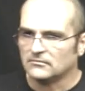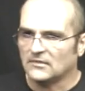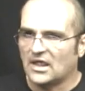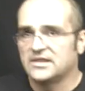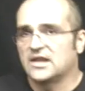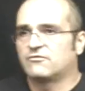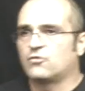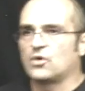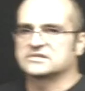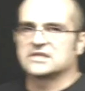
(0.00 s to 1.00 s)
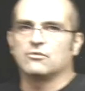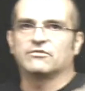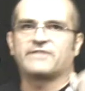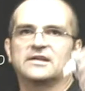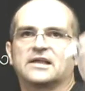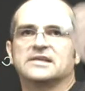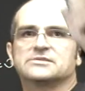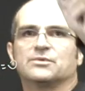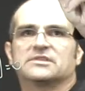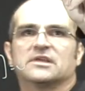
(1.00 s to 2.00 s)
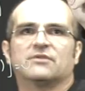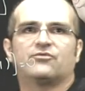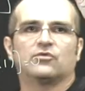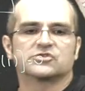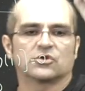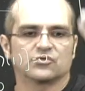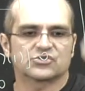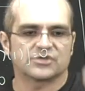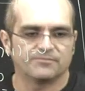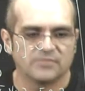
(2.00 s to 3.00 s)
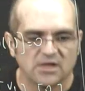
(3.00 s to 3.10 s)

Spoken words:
And then, of course, now you finalize with the full solution,